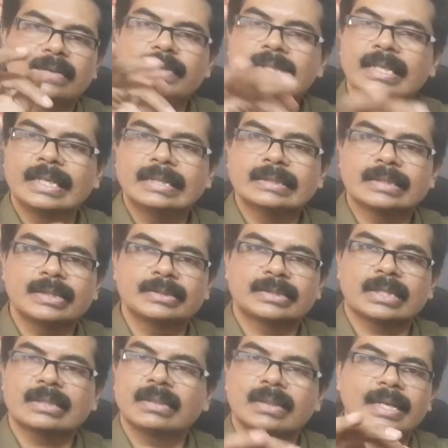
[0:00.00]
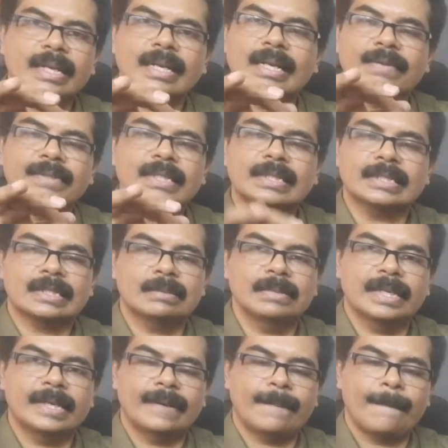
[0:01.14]
with the introducer, not directly with the cutter
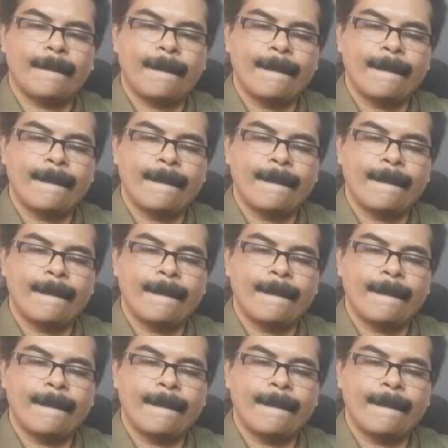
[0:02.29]
blade.